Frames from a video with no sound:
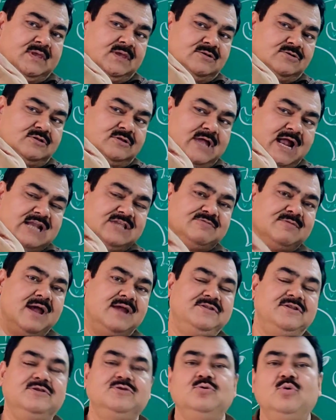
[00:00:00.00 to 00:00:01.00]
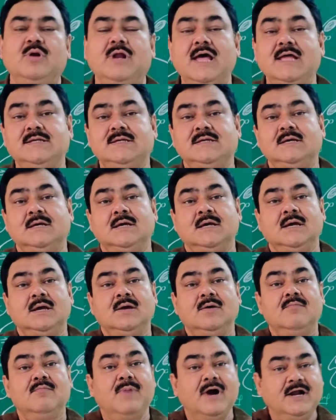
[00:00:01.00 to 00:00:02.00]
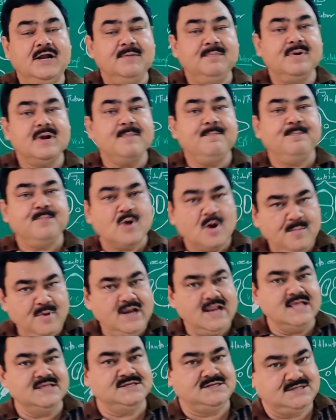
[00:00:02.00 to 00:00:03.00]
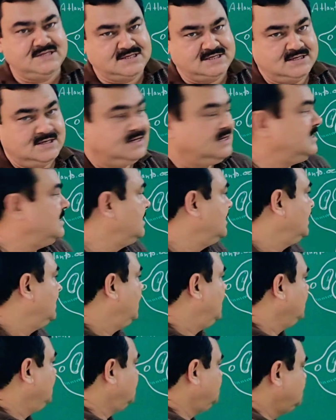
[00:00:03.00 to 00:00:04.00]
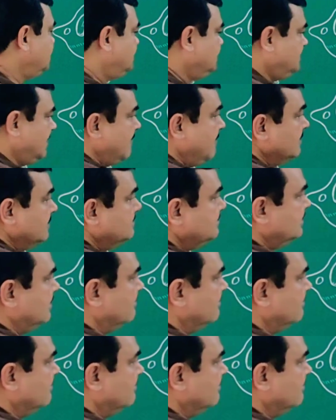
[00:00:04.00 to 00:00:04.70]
So that's why it is known as vertebra prominens. This is seventh